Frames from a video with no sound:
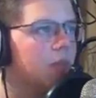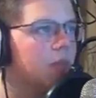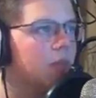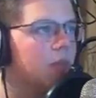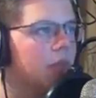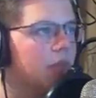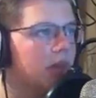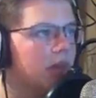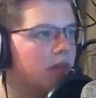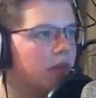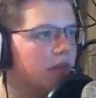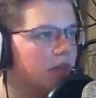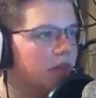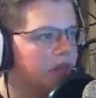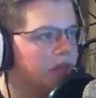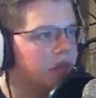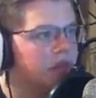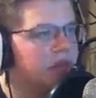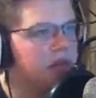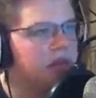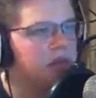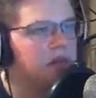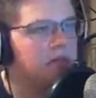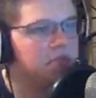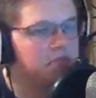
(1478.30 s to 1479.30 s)
And yeah, I'm just
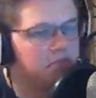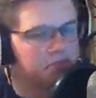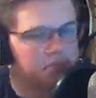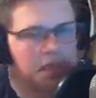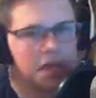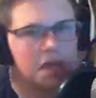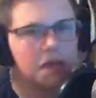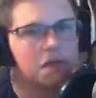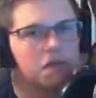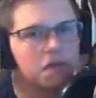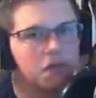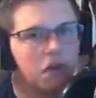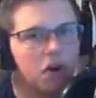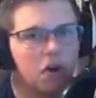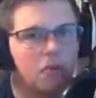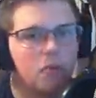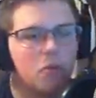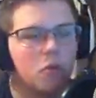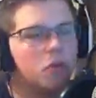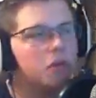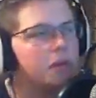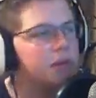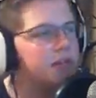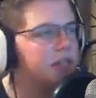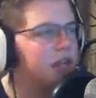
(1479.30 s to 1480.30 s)
going to have to sit here,
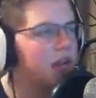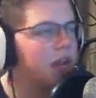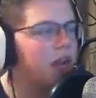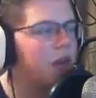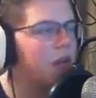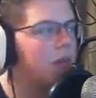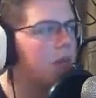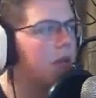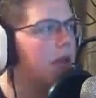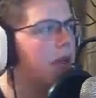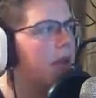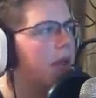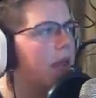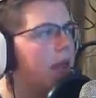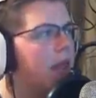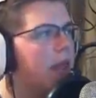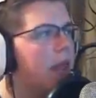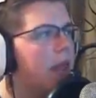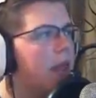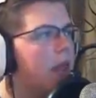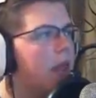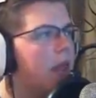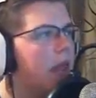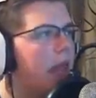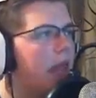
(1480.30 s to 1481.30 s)
let it farm over
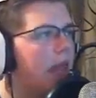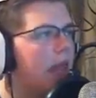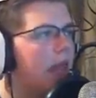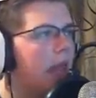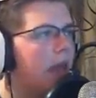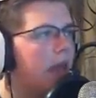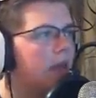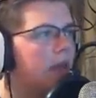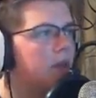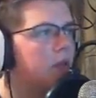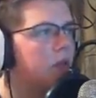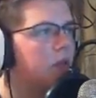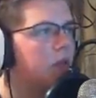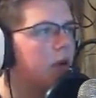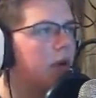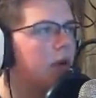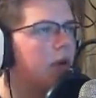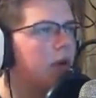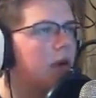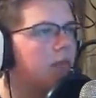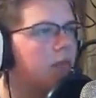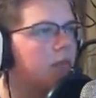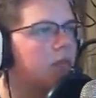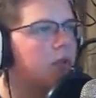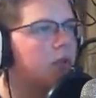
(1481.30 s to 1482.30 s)
time.
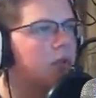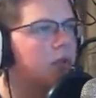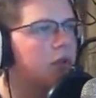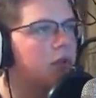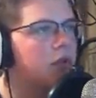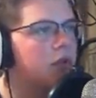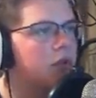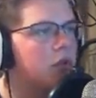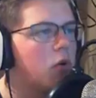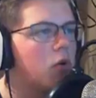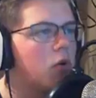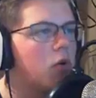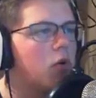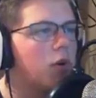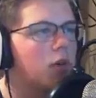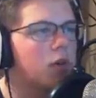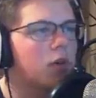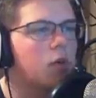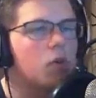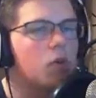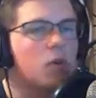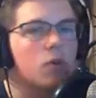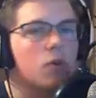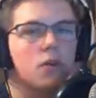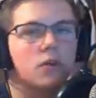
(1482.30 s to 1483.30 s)
And what I'm going to have to do
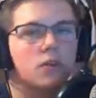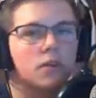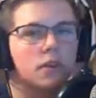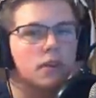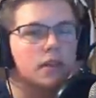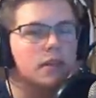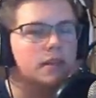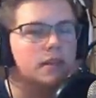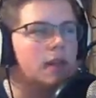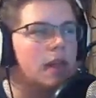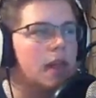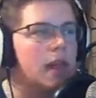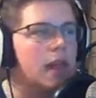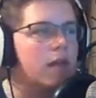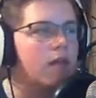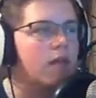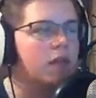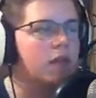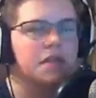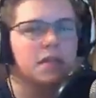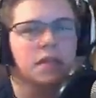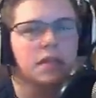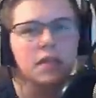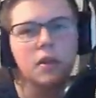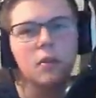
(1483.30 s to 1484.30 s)
is go around the world,
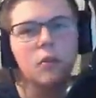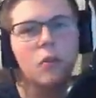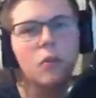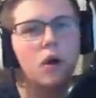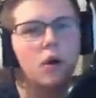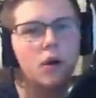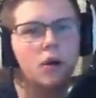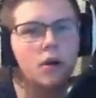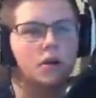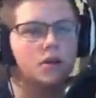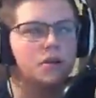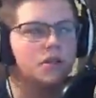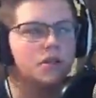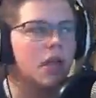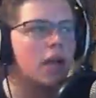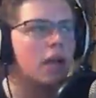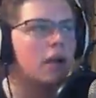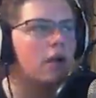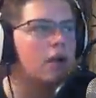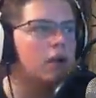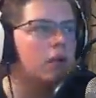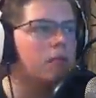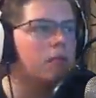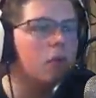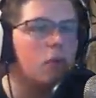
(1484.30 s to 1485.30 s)
and if I see any
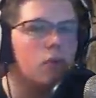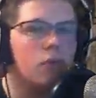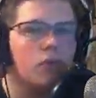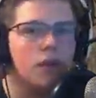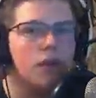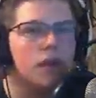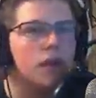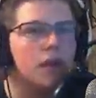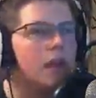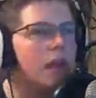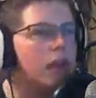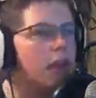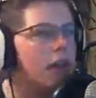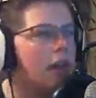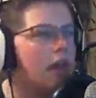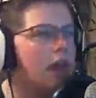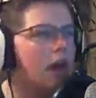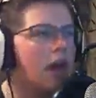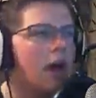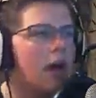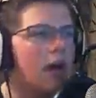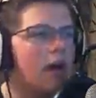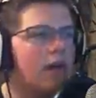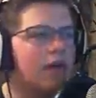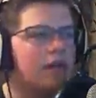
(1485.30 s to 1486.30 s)
water, just kind of remove
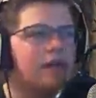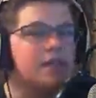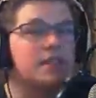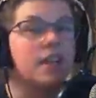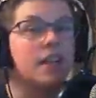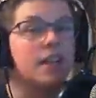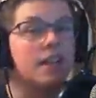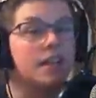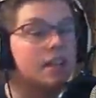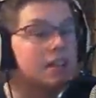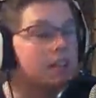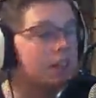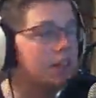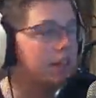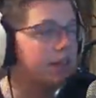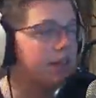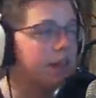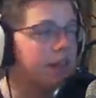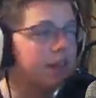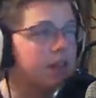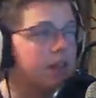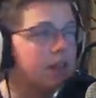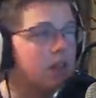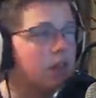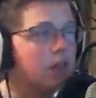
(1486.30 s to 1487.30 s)
it. If it's
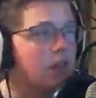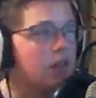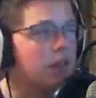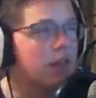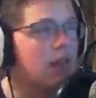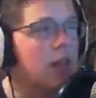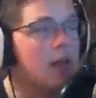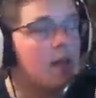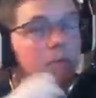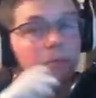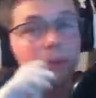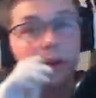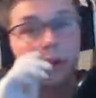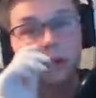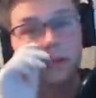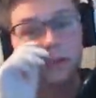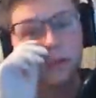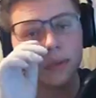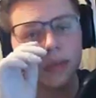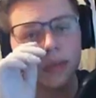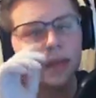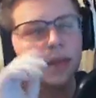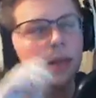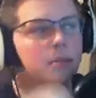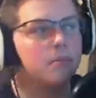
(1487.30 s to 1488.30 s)
not necessary, stuff like
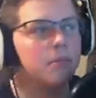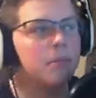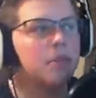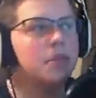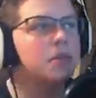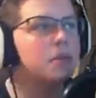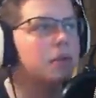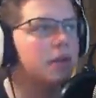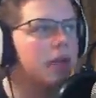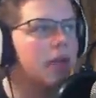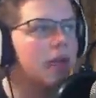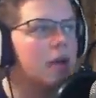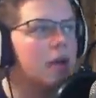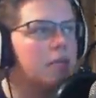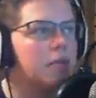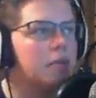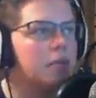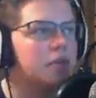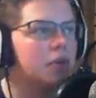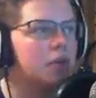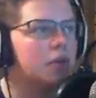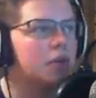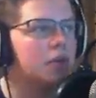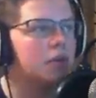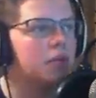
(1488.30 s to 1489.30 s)
that. But I'll do that in
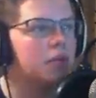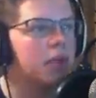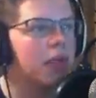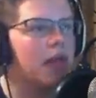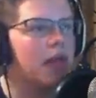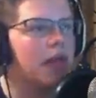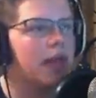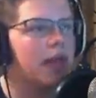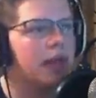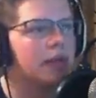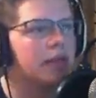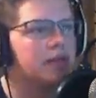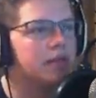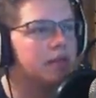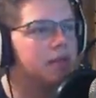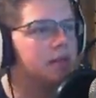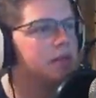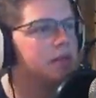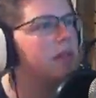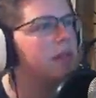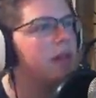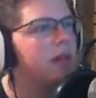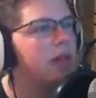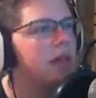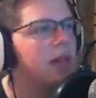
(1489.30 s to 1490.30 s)
between episodes. But
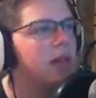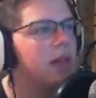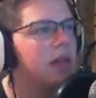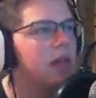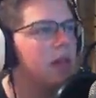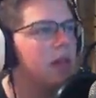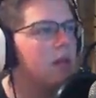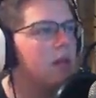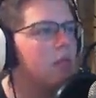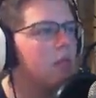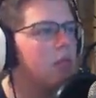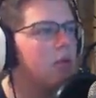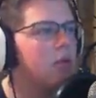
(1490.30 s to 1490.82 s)
yeah, guys, this